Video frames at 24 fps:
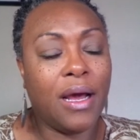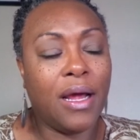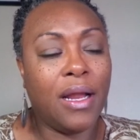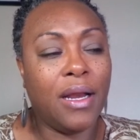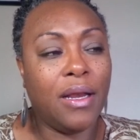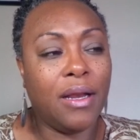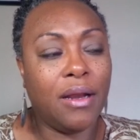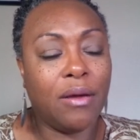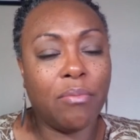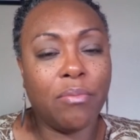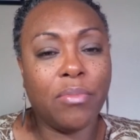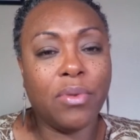
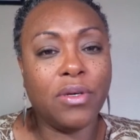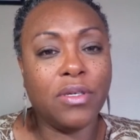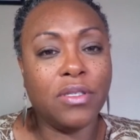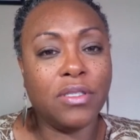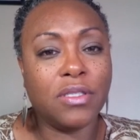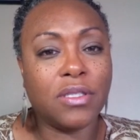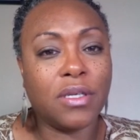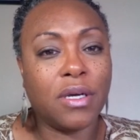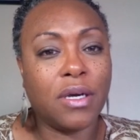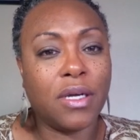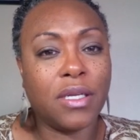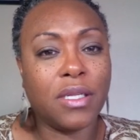on
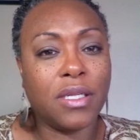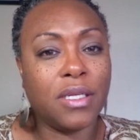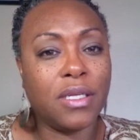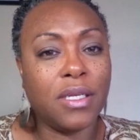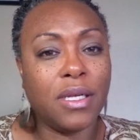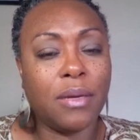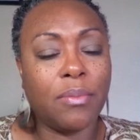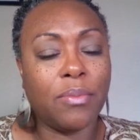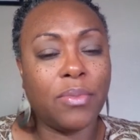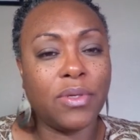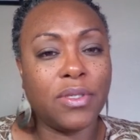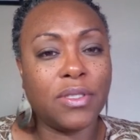the
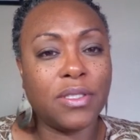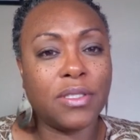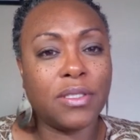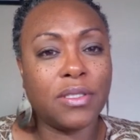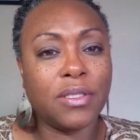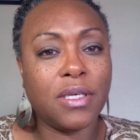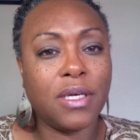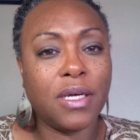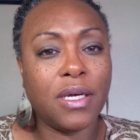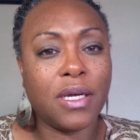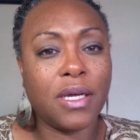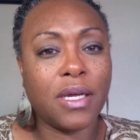numbers
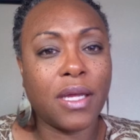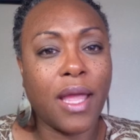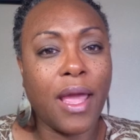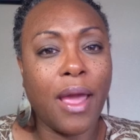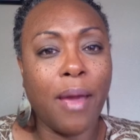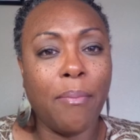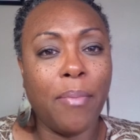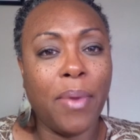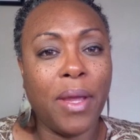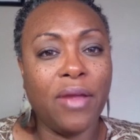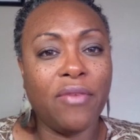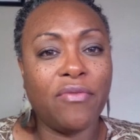
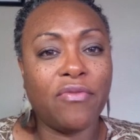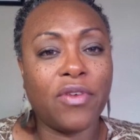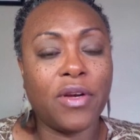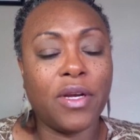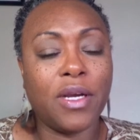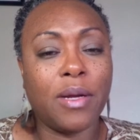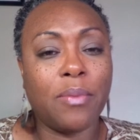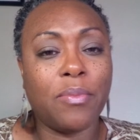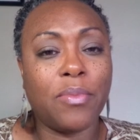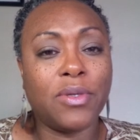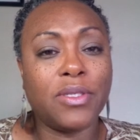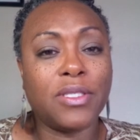campaign for
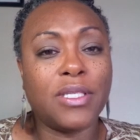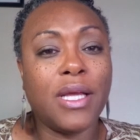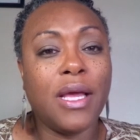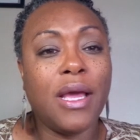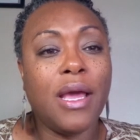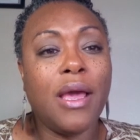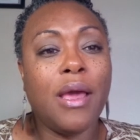numbers,